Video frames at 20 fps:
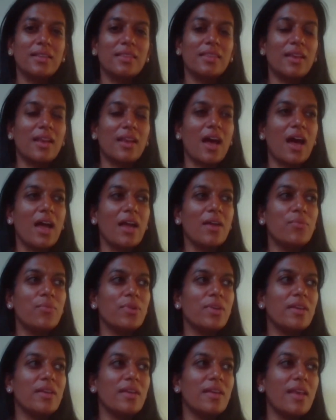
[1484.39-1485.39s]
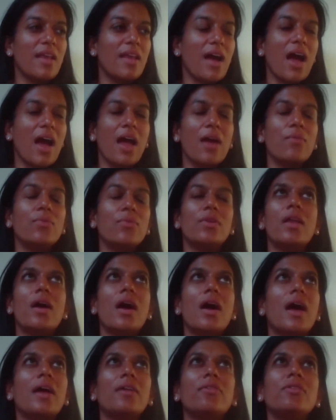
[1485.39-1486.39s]
then I
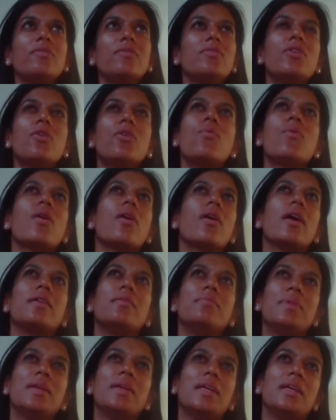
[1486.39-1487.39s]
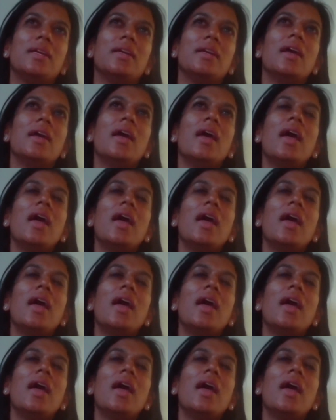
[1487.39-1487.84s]
don't even know where I'd be.